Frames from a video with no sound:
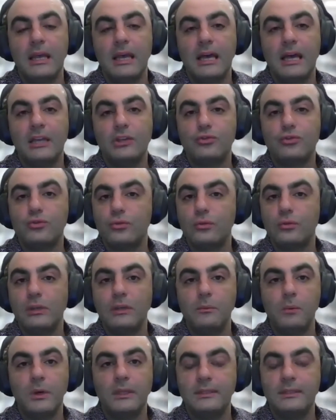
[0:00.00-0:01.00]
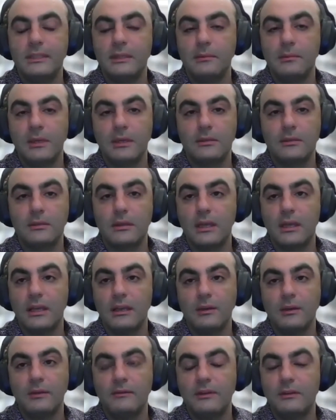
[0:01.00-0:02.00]
And it's truly one team. Like
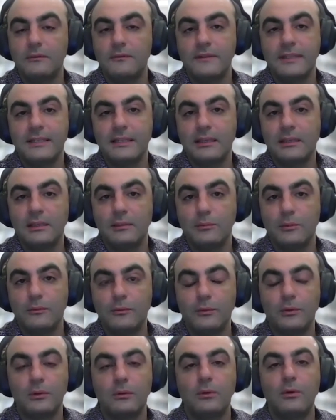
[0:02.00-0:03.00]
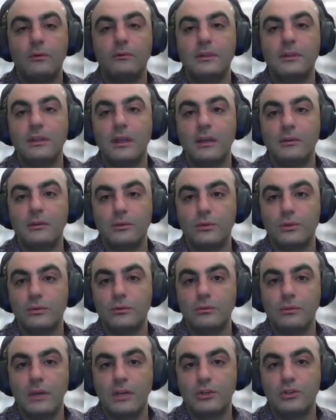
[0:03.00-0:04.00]
even physically before COVID, I used
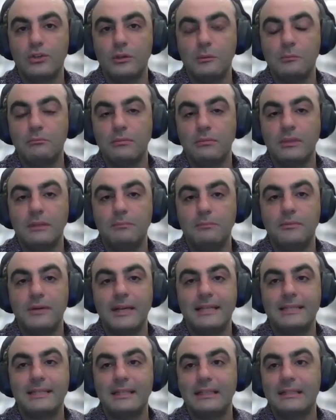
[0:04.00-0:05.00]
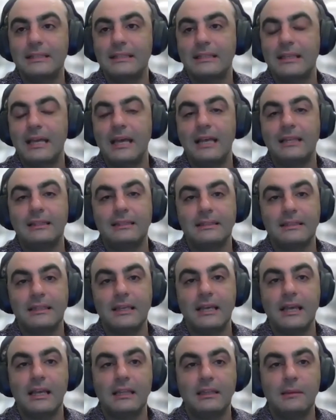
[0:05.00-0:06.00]
to actually be present at
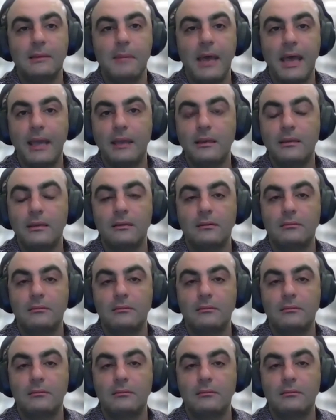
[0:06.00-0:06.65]
the bank